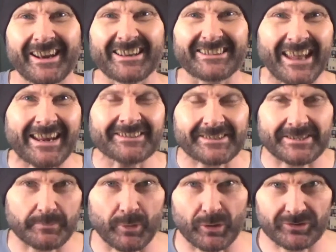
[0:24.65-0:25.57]

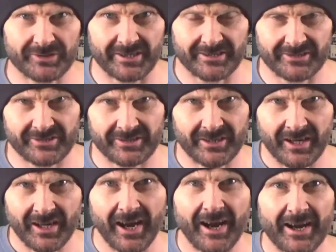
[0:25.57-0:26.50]
identity politics,
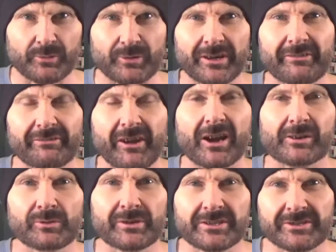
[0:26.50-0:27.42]
irony of
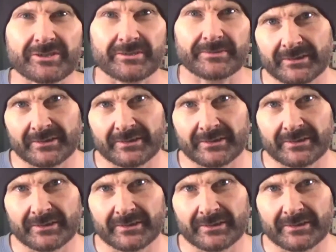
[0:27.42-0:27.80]
ironies.